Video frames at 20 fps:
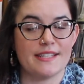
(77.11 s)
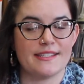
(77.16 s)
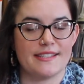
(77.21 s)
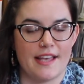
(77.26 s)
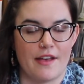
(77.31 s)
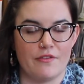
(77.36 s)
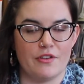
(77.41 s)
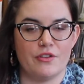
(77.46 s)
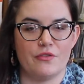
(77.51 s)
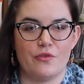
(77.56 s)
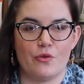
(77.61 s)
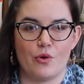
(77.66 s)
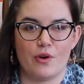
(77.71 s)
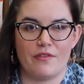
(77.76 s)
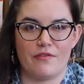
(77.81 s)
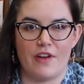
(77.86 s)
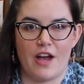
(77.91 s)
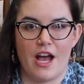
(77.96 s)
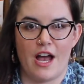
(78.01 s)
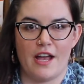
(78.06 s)

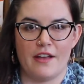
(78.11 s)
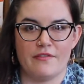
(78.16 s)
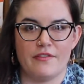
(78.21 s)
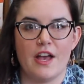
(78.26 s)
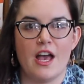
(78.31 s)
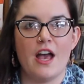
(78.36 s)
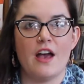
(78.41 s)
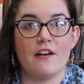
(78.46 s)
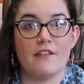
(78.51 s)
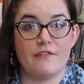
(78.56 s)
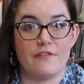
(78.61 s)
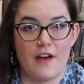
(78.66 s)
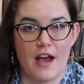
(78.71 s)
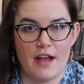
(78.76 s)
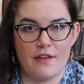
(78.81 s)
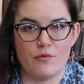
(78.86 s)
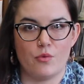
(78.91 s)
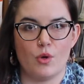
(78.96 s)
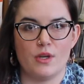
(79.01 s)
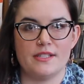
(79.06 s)
745
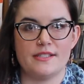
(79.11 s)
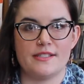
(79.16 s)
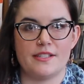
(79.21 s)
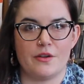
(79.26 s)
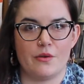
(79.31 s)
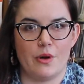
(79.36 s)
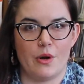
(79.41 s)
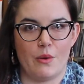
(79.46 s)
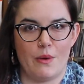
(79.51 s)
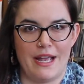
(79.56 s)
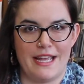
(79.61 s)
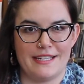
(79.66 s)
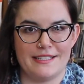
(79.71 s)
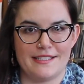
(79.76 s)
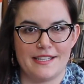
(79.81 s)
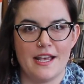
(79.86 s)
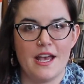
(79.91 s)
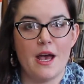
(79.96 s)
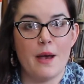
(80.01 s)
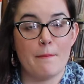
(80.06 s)

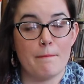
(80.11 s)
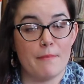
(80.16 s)
5108,